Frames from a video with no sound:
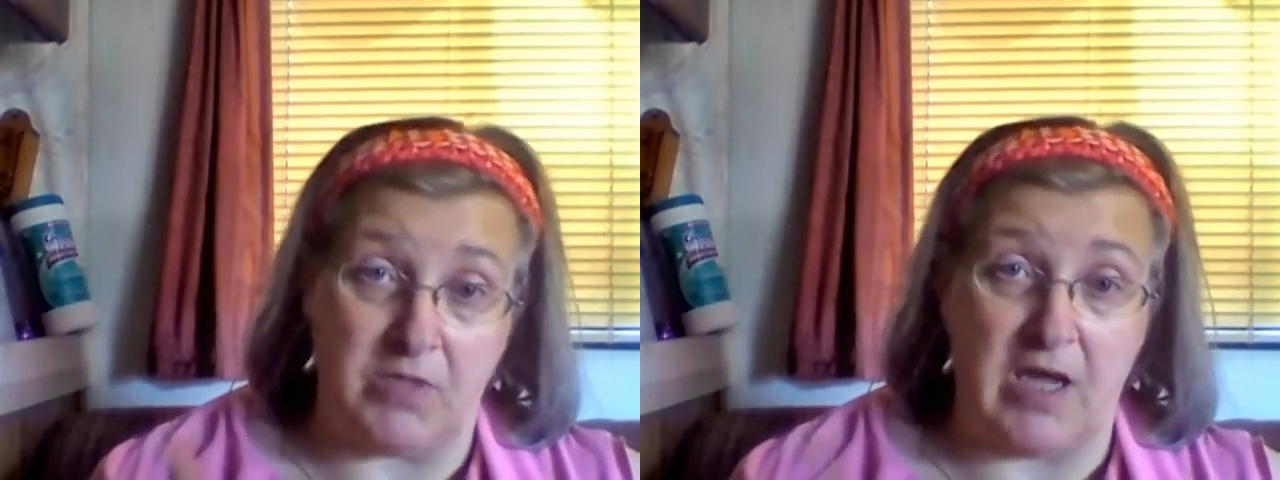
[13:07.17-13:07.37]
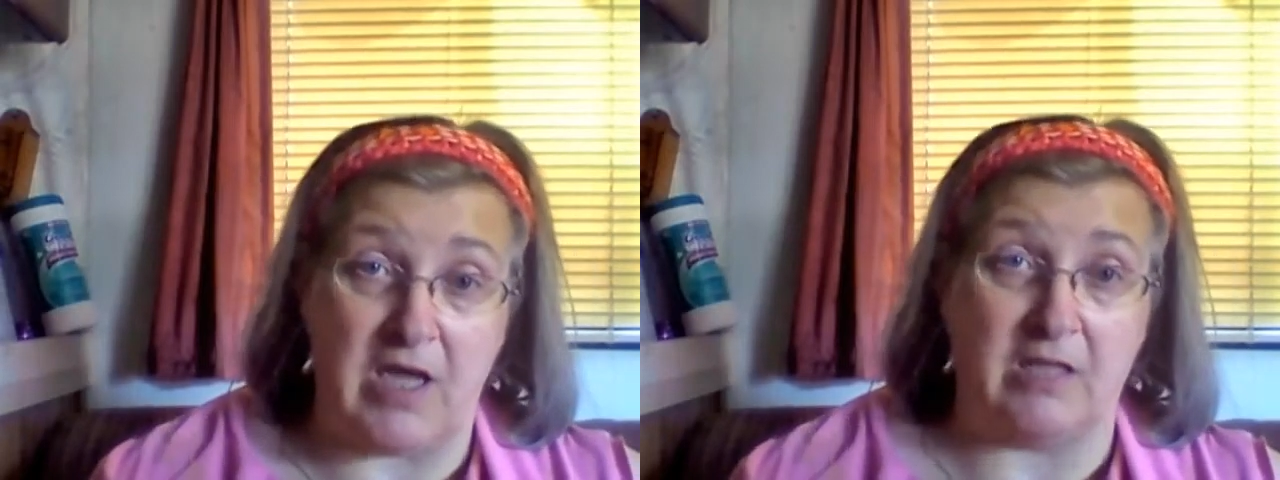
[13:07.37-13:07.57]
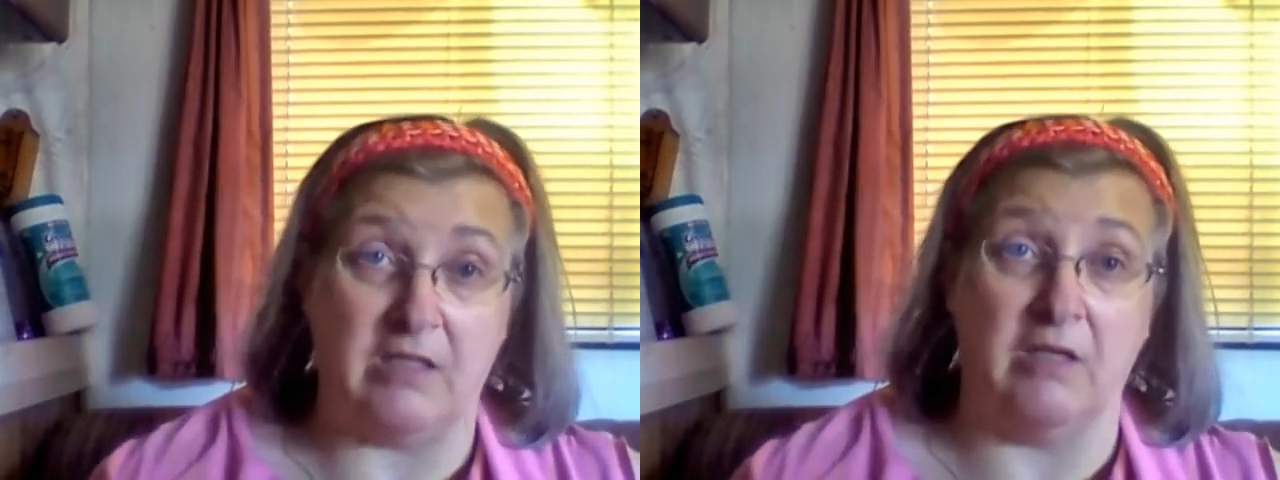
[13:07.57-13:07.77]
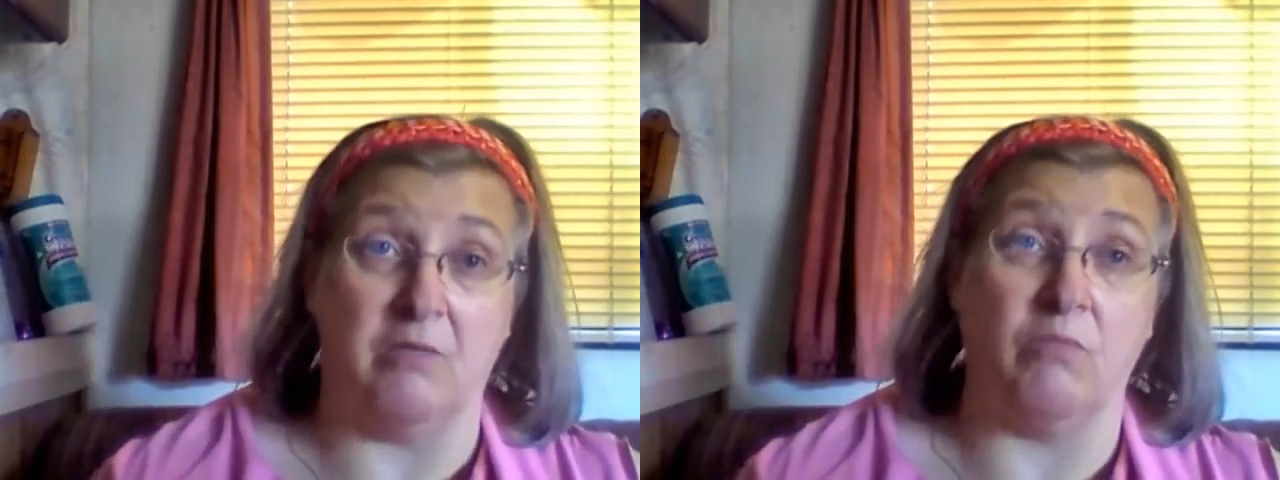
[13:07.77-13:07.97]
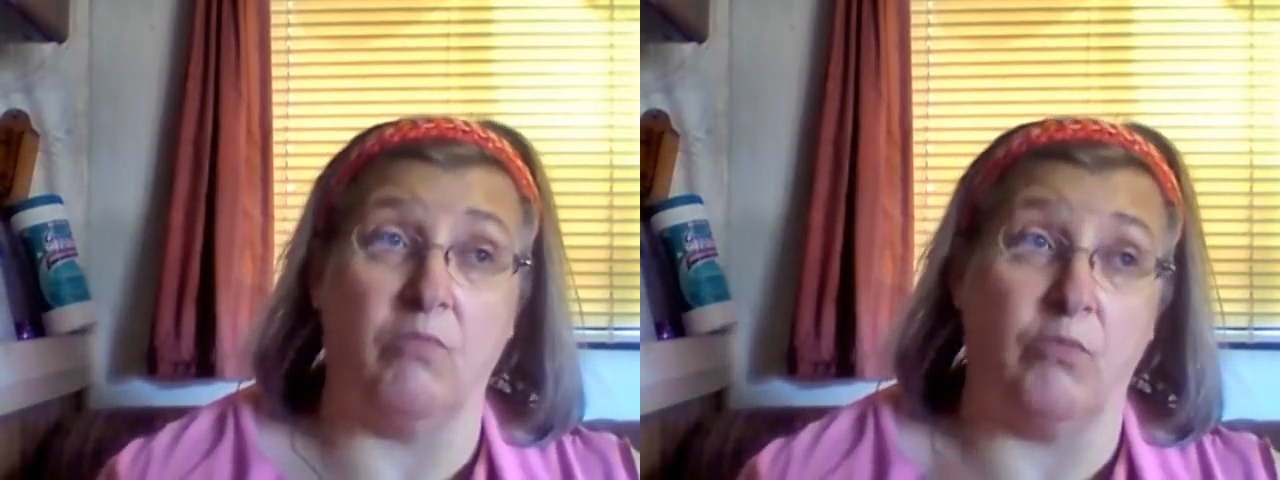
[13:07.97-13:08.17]

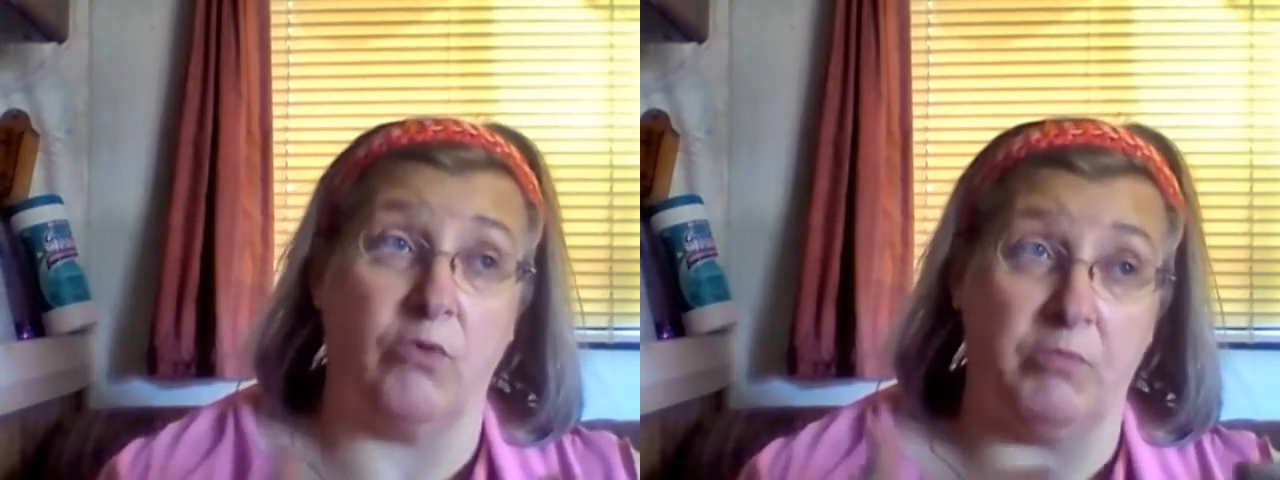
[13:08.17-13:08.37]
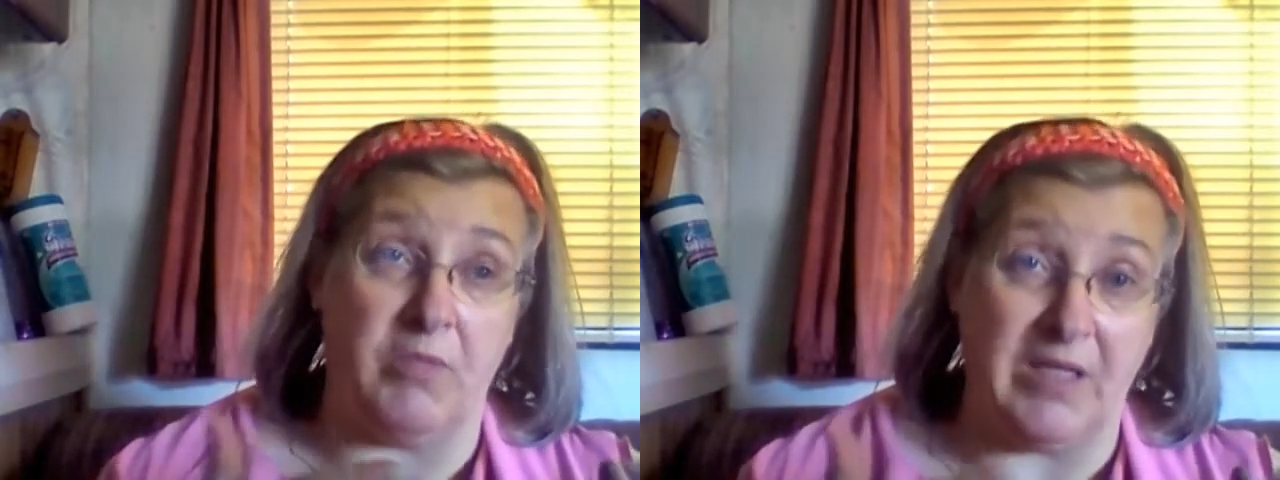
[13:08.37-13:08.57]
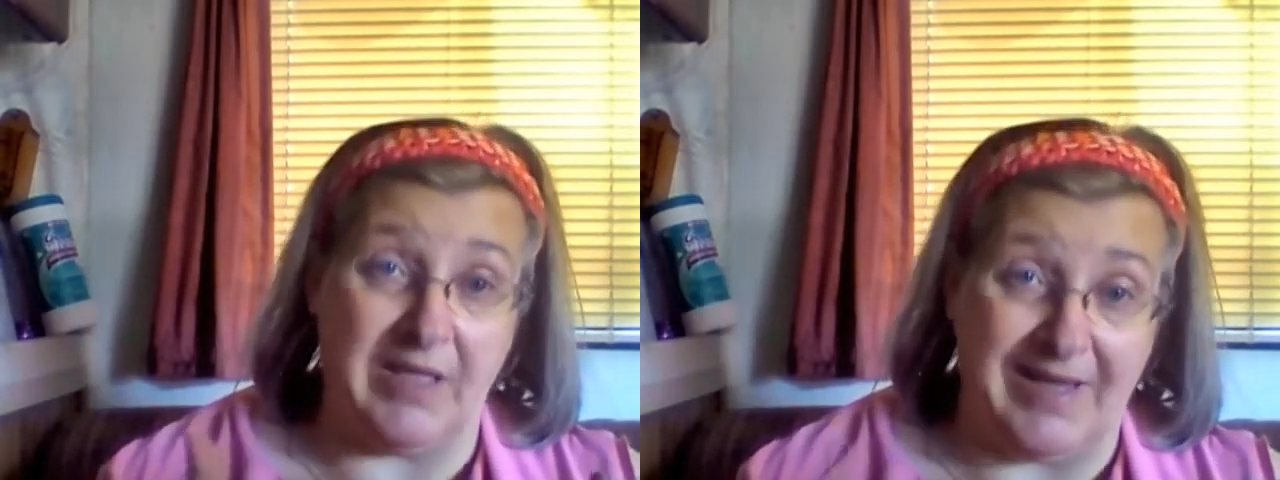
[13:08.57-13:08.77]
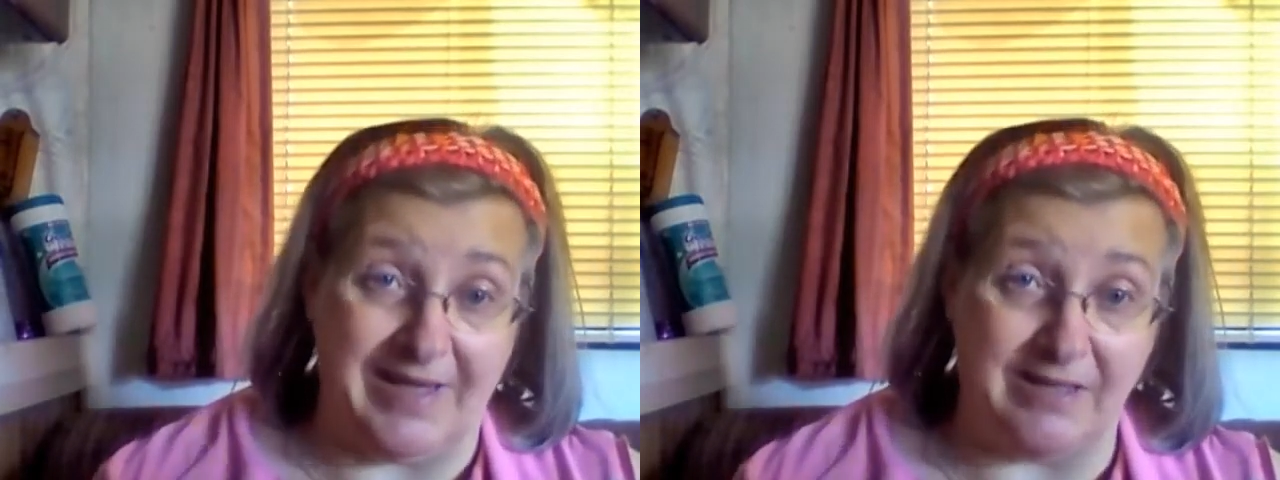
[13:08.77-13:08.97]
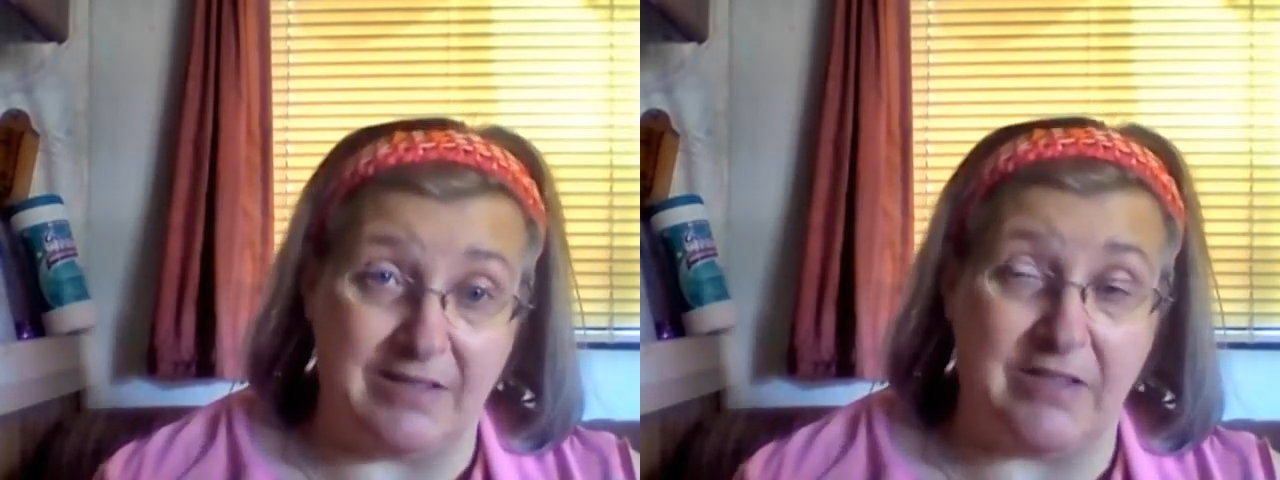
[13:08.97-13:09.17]
potassium, would be
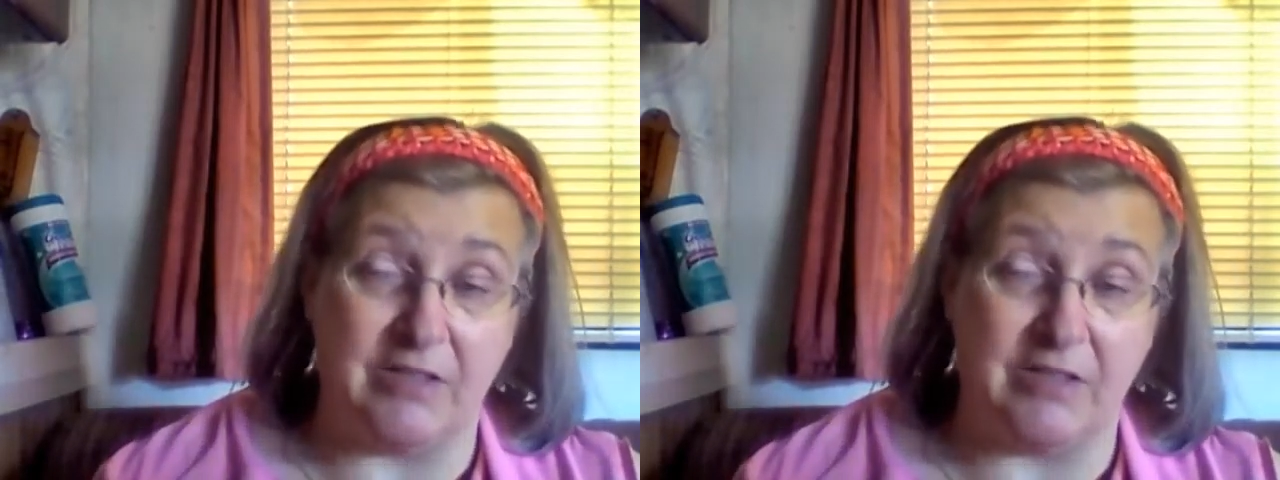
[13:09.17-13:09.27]
less.